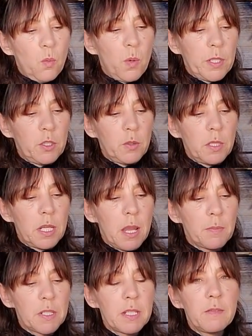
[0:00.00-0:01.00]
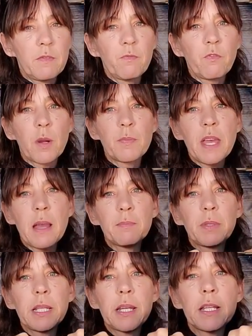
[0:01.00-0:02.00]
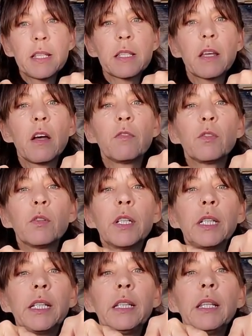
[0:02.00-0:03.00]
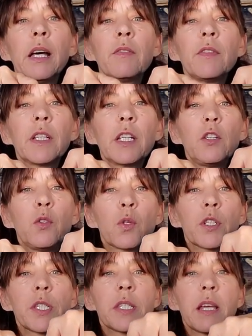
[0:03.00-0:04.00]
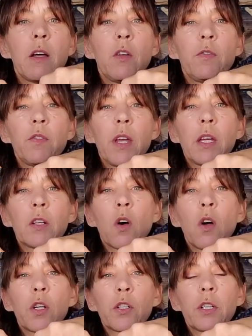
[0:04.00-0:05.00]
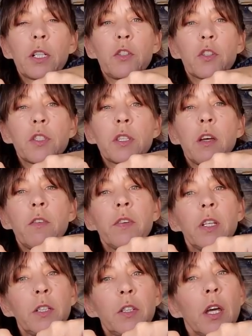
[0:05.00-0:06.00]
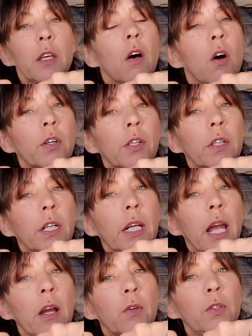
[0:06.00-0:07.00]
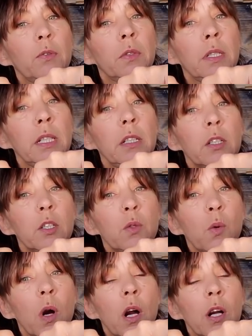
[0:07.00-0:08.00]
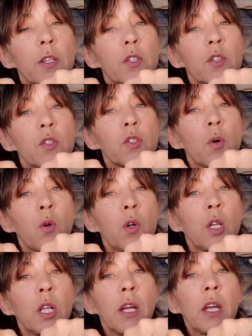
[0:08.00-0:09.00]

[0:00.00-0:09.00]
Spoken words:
when you come from that place of really loving yourself and honoring yourself and honoring how unique you are as a soul